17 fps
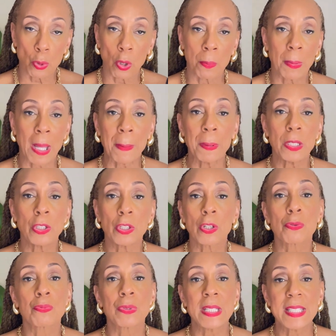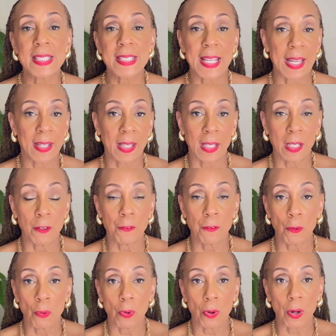or maybe you're resetting
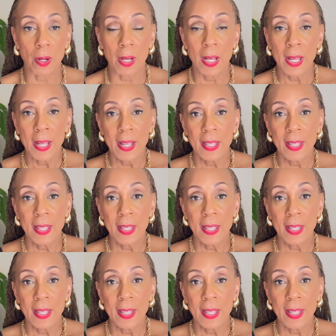for